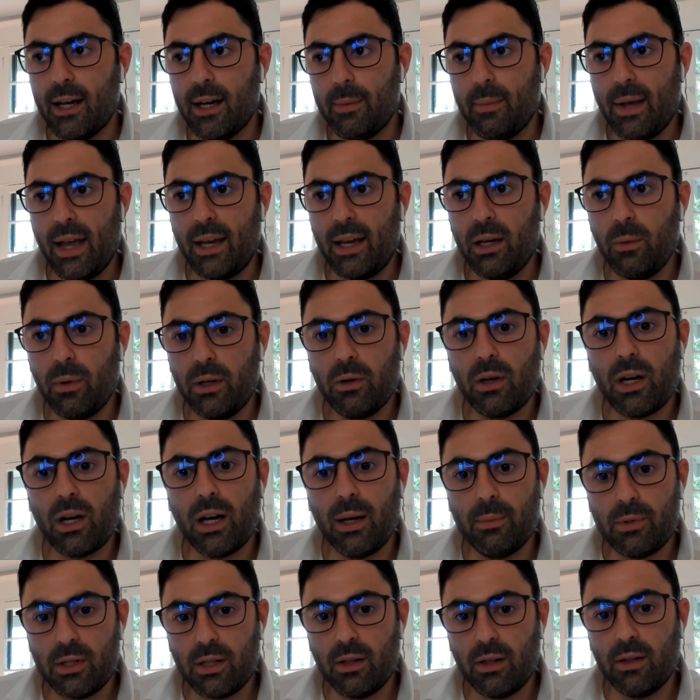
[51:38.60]
Anyone who
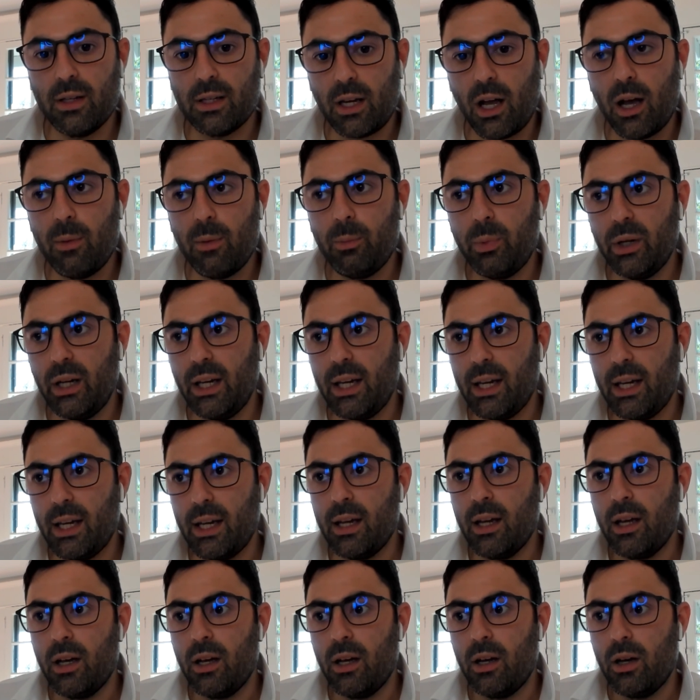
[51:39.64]
comes to this
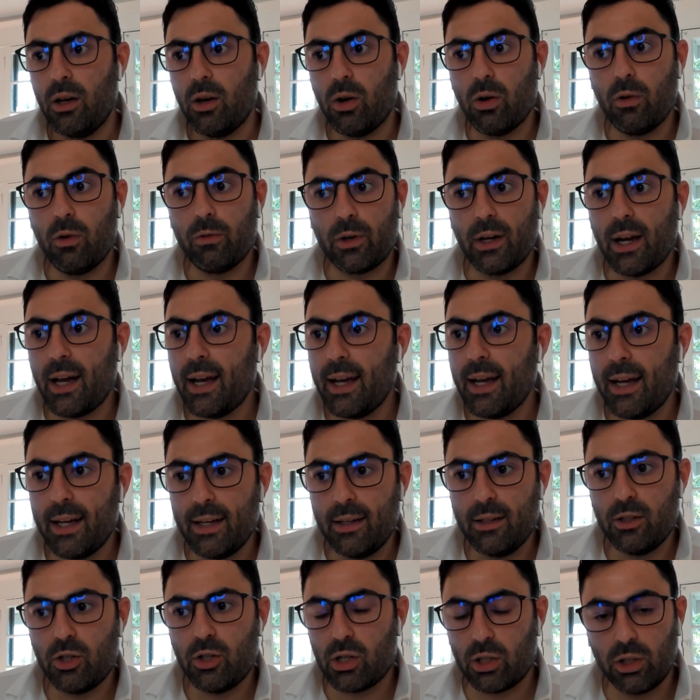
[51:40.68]
company
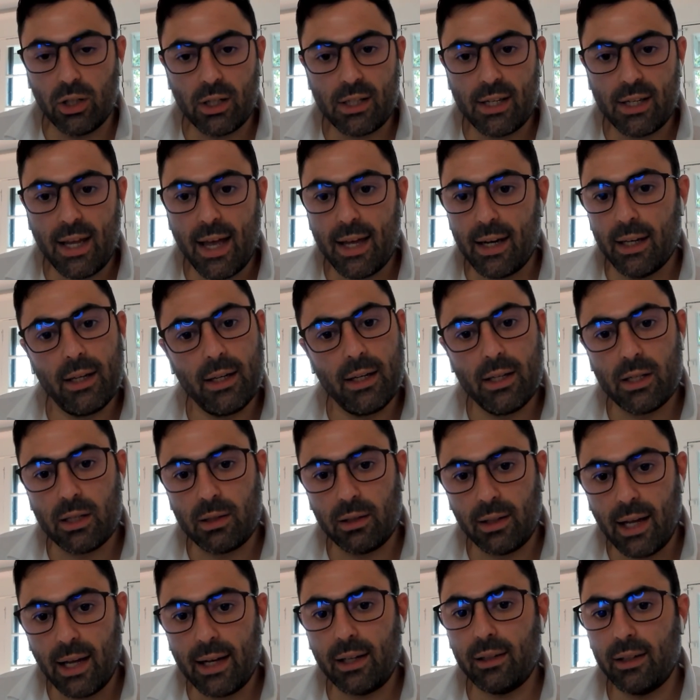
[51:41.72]
overnight just looks at it is
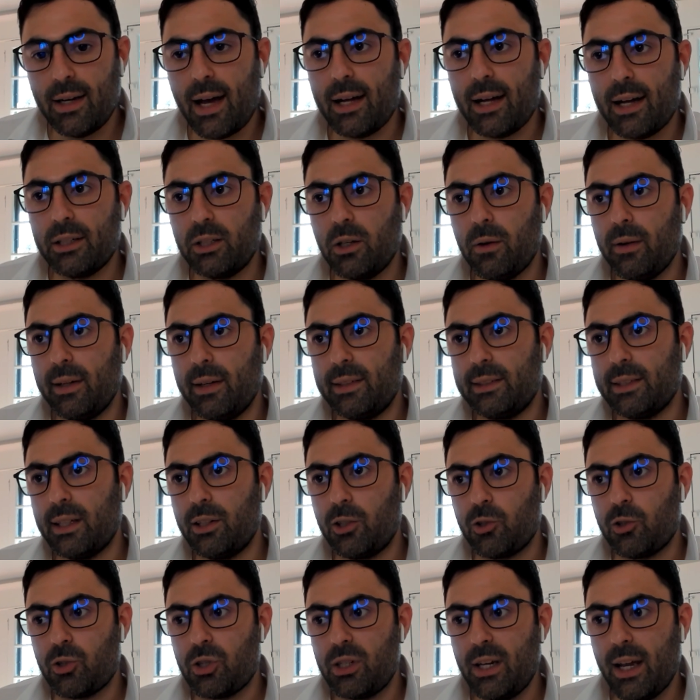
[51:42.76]
likely not going to
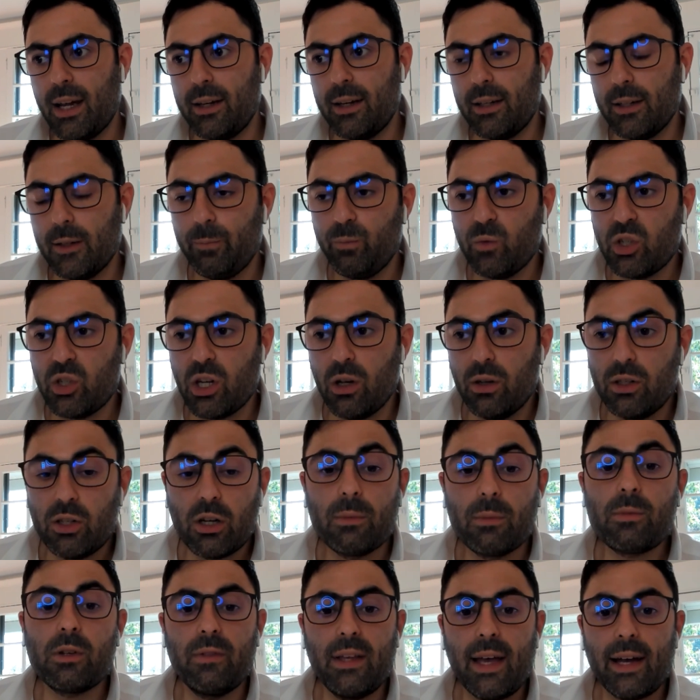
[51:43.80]
understand it. So in
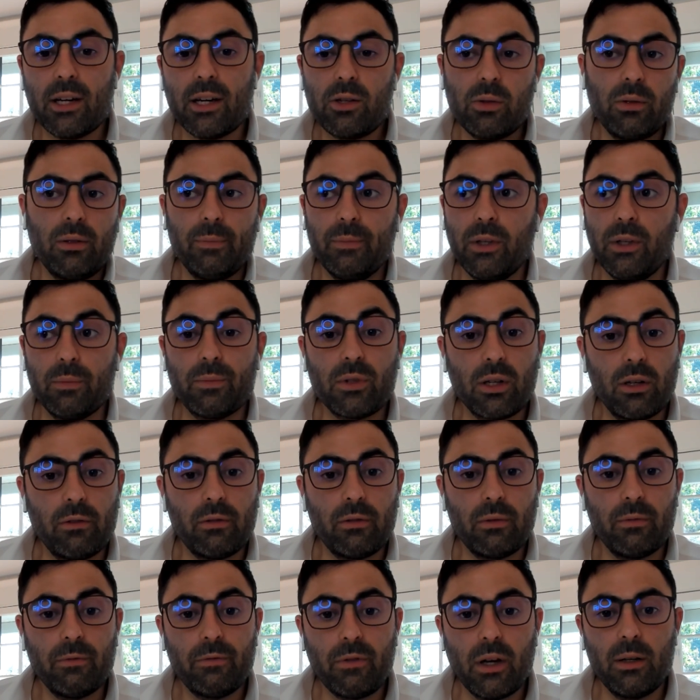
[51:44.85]
terms of the actual, sort of
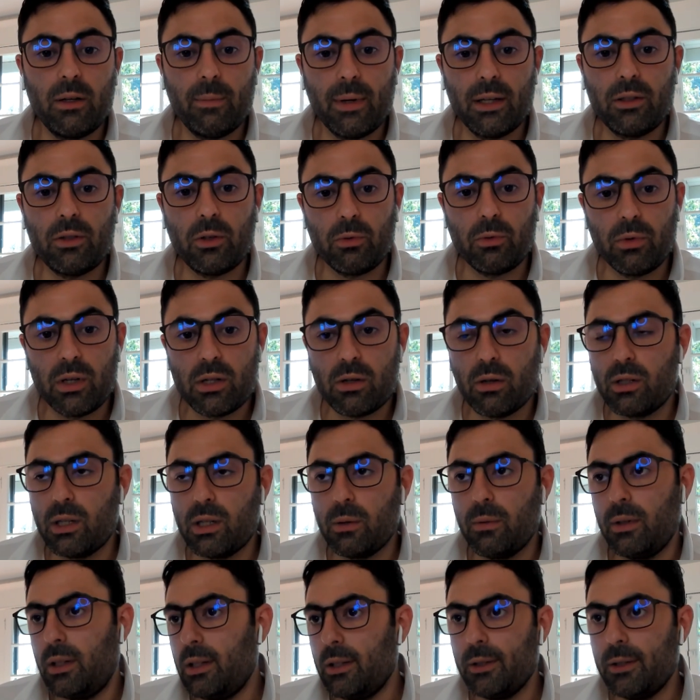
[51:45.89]
fundamental research that
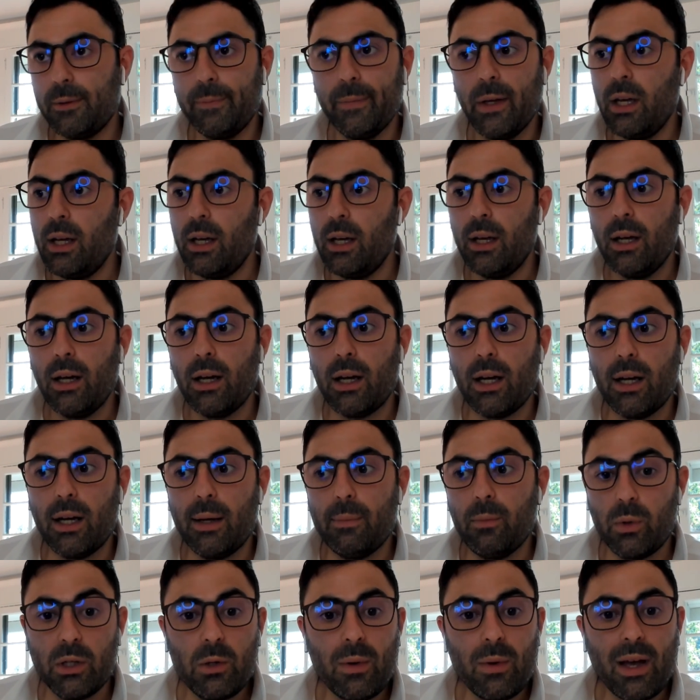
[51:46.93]
we do
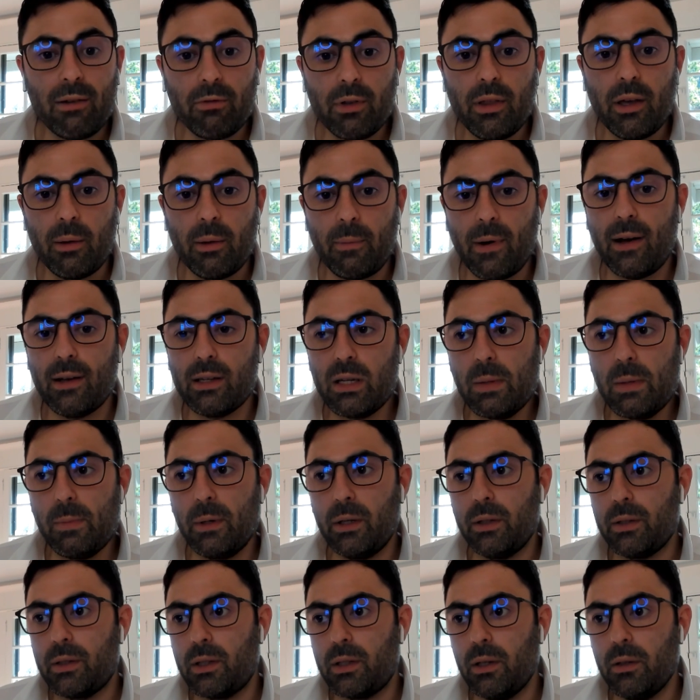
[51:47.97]
everything
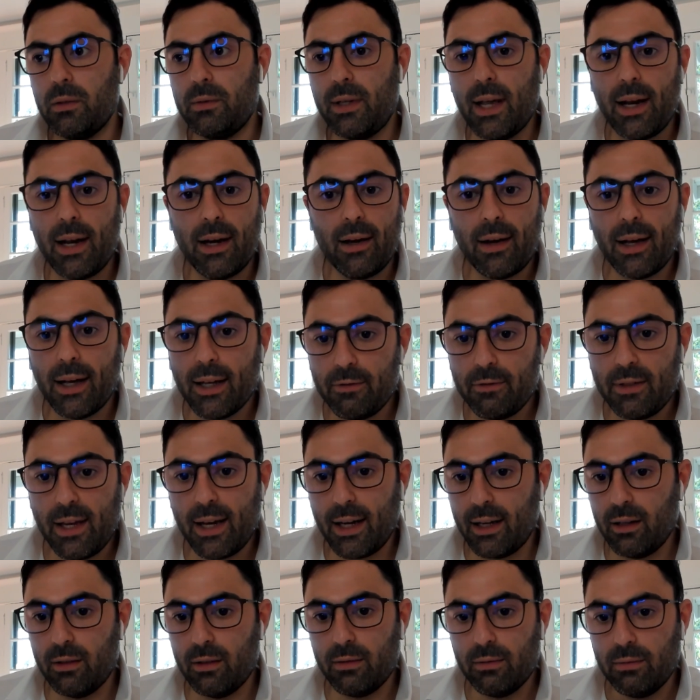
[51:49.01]
possible. So Dan and I have
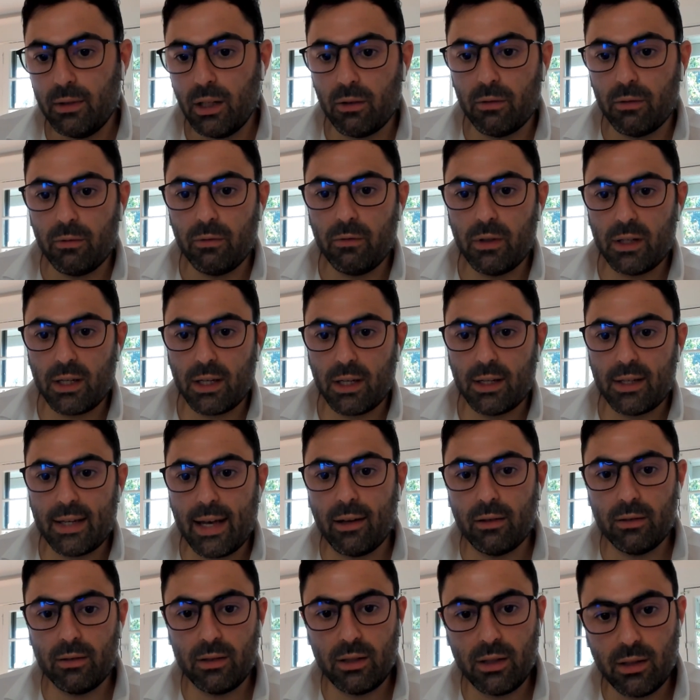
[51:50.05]
taken, visits
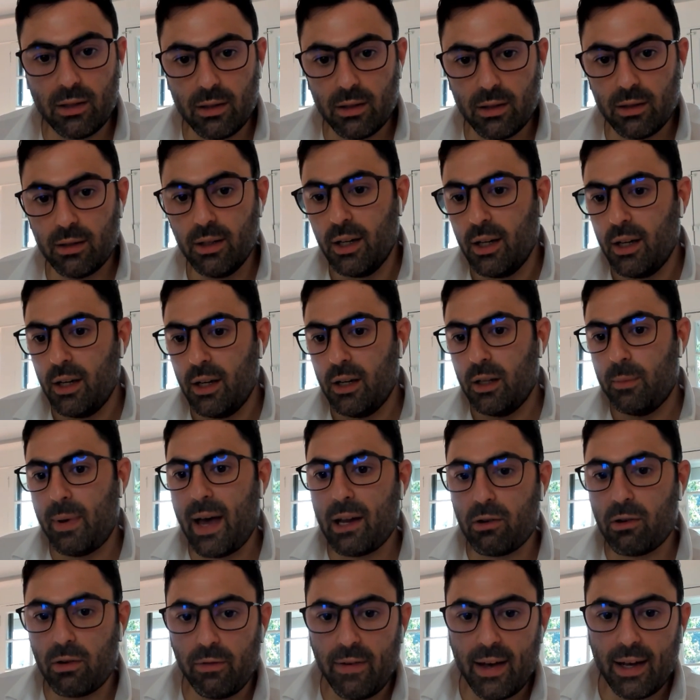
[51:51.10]
out to
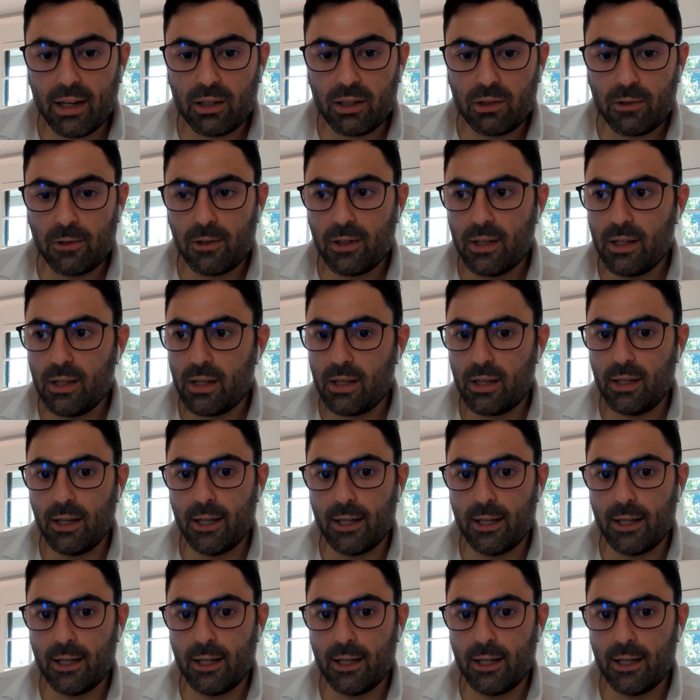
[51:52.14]
battery factories.